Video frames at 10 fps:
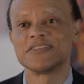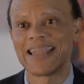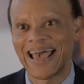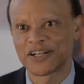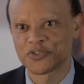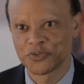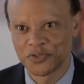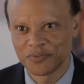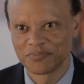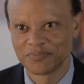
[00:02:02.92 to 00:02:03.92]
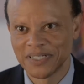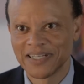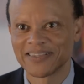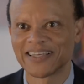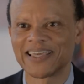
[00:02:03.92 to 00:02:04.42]
natural.
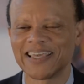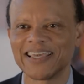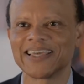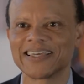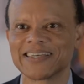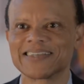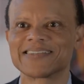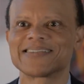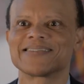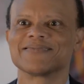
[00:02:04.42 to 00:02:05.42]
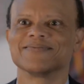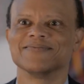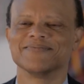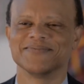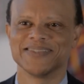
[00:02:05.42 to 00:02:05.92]
The key is
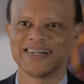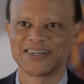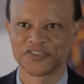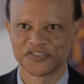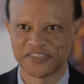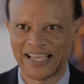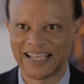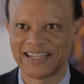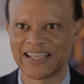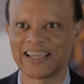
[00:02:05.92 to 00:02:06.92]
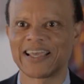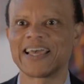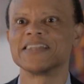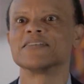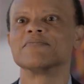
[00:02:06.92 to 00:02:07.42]
understanding
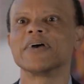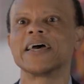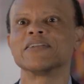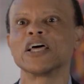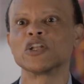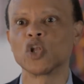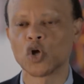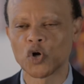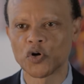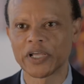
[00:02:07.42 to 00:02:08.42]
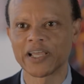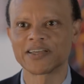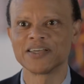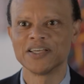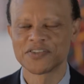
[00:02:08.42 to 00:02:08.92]
and
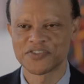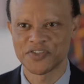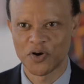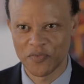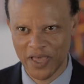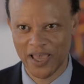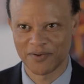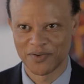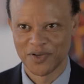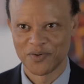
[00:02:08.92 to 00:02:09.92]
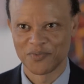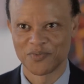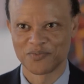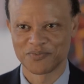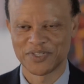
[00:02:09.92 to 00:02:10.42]
learning so that,
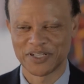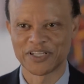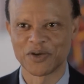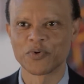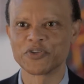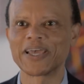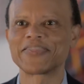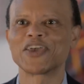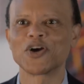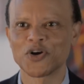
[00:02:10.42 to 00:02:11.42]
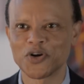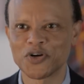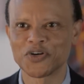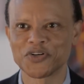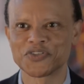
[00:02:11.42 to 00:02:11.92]
when you get the
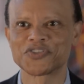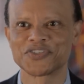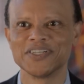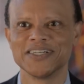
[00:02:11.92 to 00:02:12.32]
urge